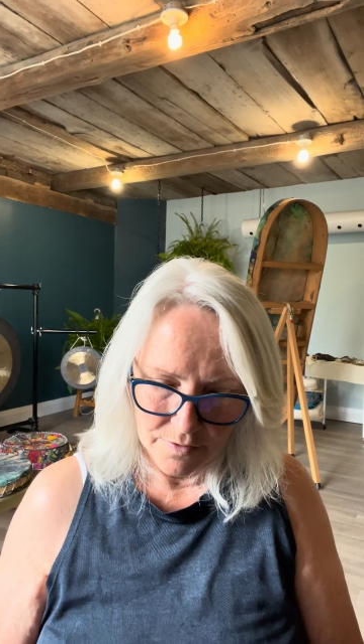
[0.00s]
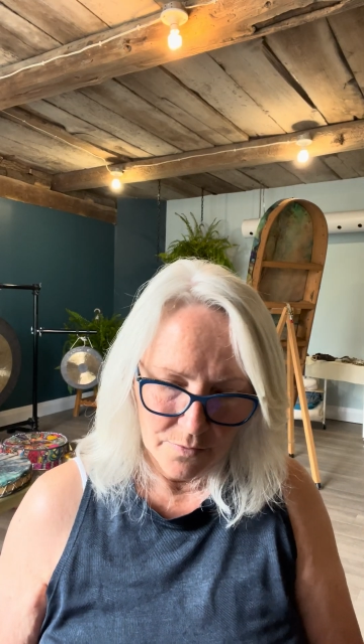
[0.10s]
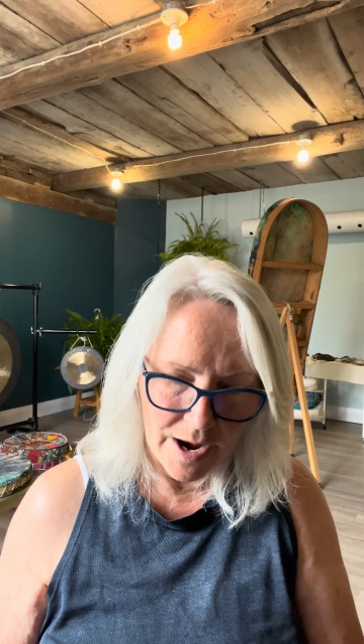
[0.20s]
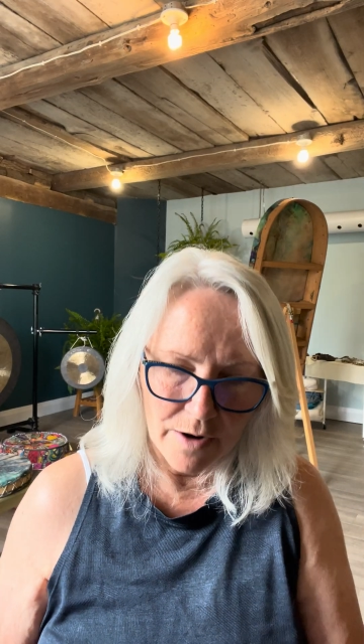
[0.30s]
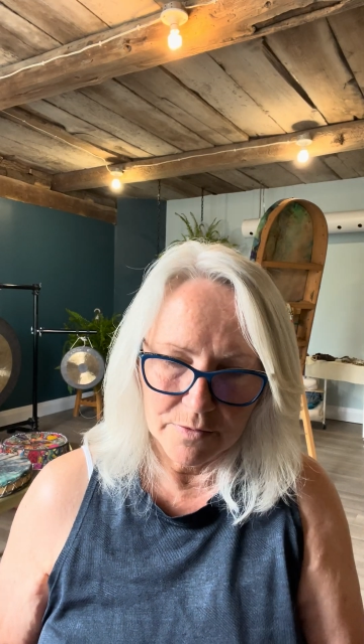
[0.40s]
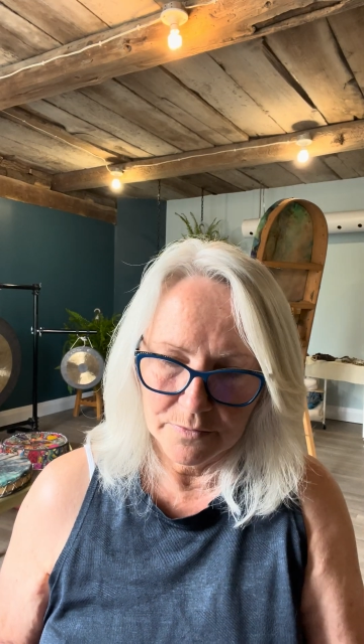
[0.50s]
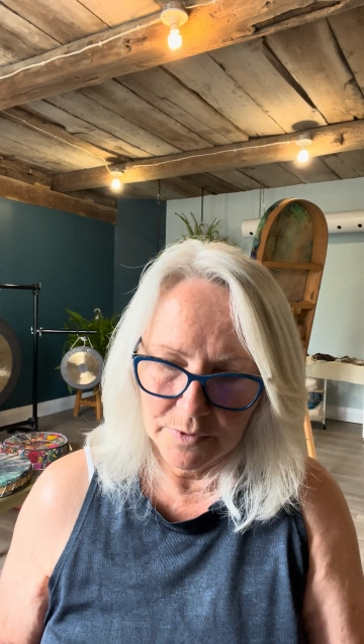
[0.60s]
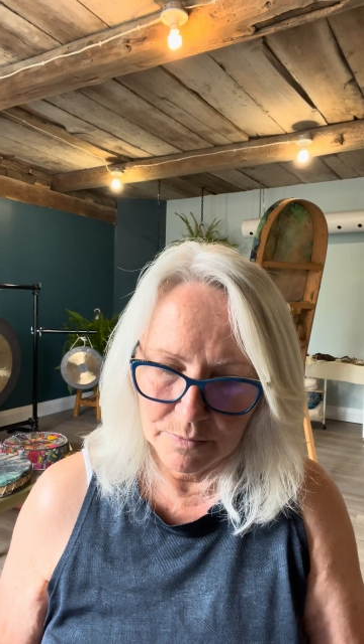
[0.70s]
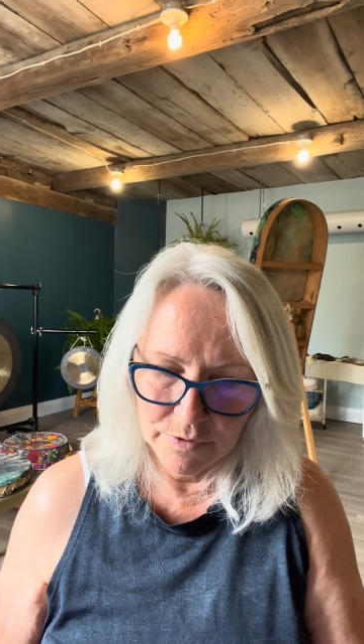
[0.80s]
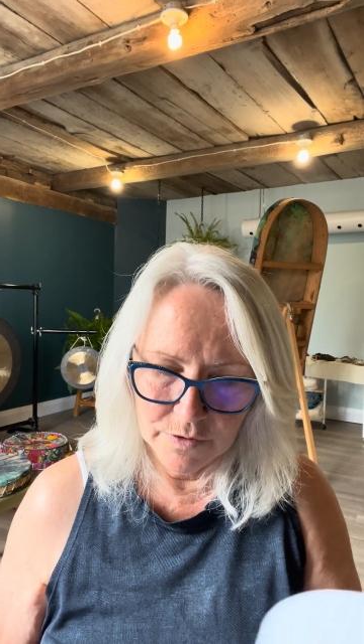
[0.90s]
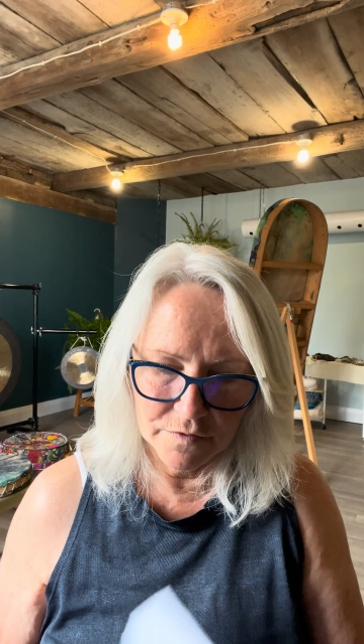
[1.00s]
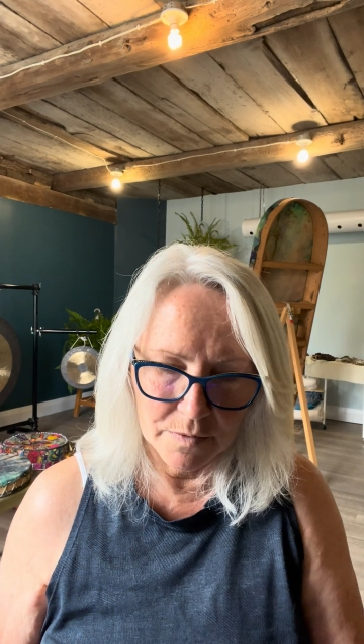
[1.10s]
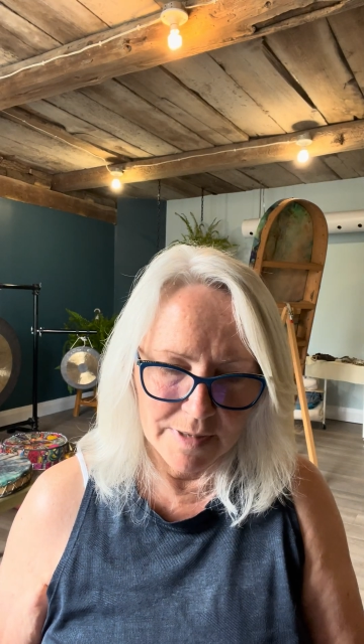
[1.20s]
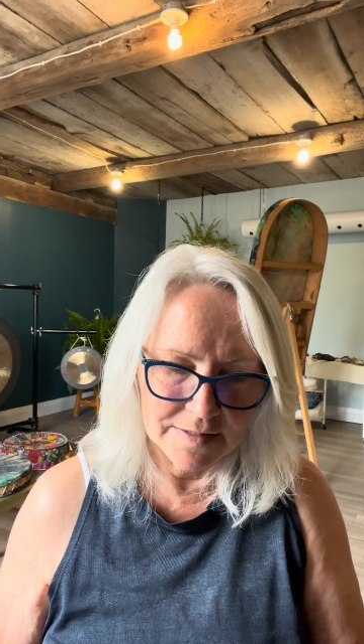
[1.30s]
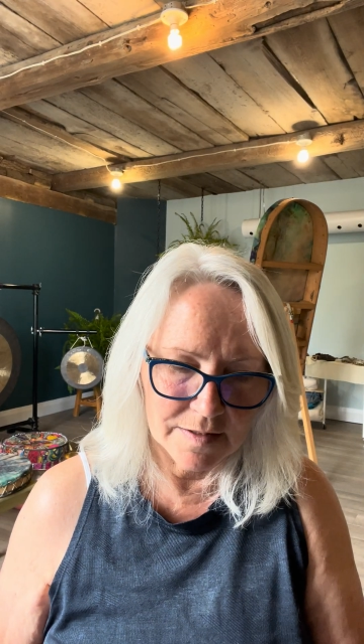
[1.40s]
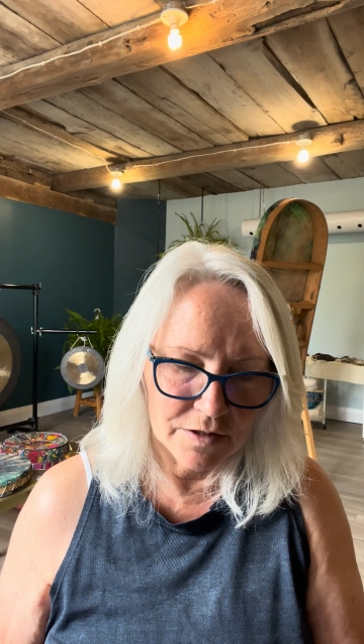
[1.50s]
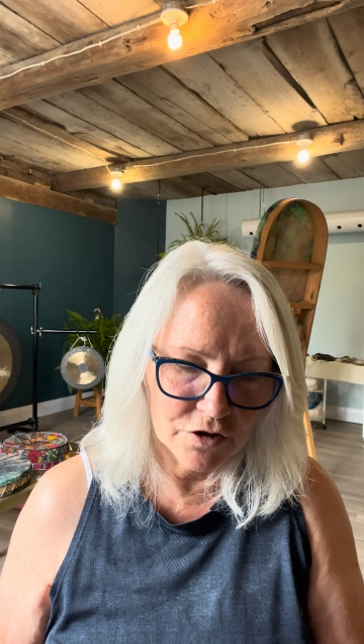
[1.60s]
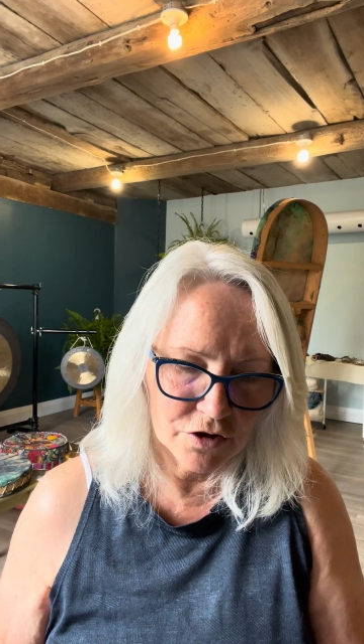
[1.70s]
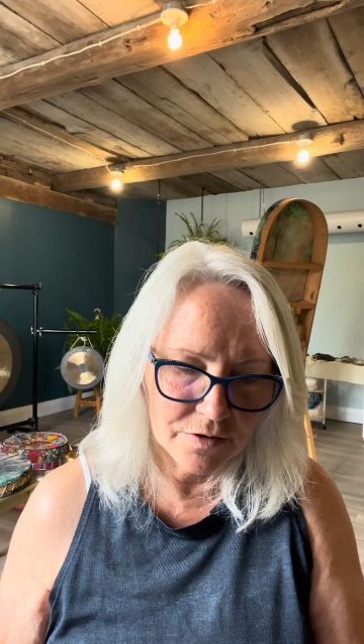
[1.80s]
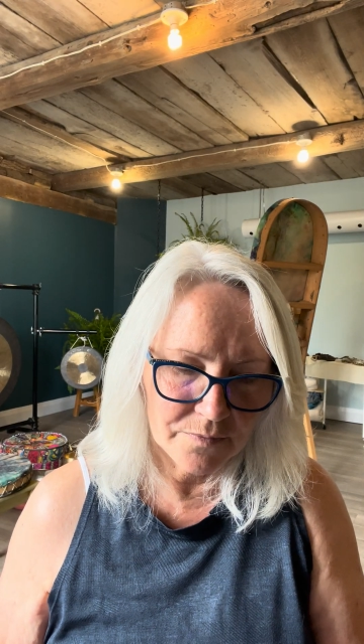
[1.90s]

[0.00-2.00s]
Wow, what a beautiful message.